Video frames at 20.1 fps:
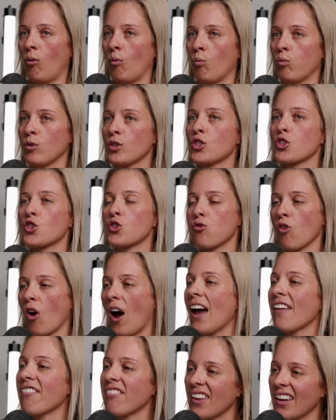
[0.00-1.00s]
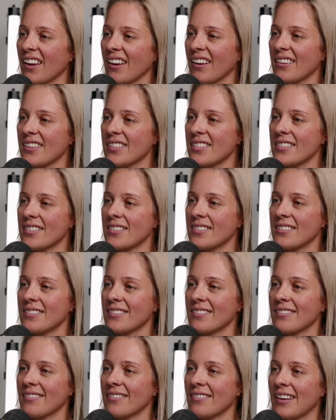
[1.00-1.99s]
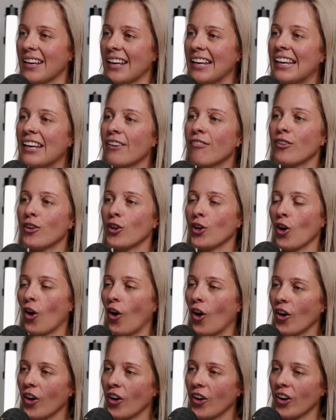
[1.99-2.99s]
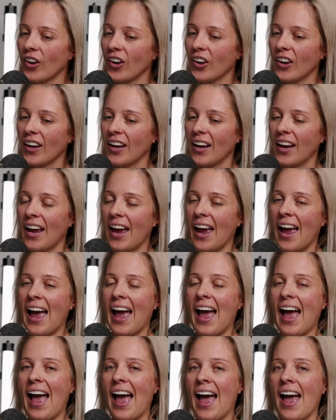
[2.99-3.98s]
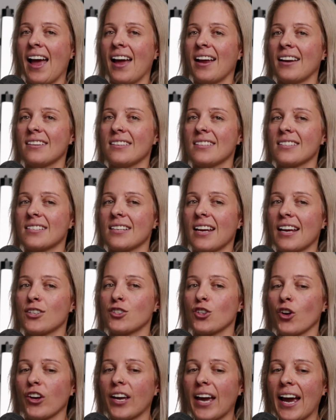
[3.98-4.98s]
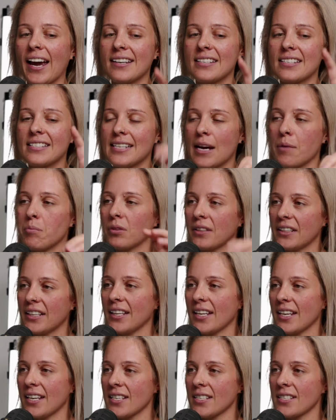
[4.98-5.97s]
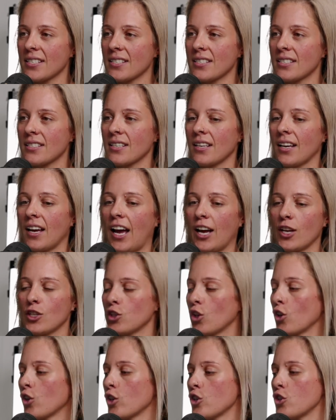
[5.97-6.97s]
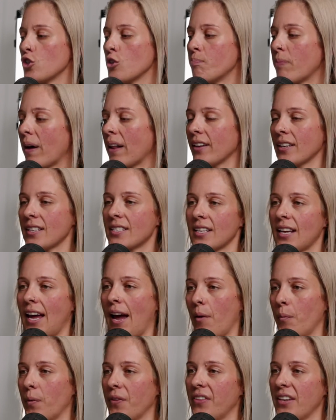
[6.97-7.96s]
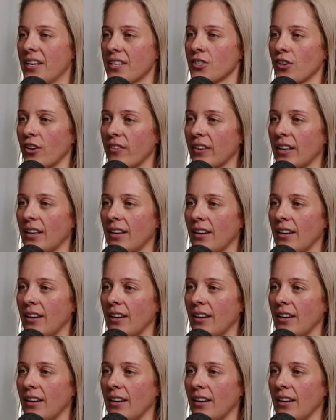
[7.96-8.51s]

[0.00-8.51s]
was try things, give it a go, and it's okay to dabble in this as long as you balance it out with this over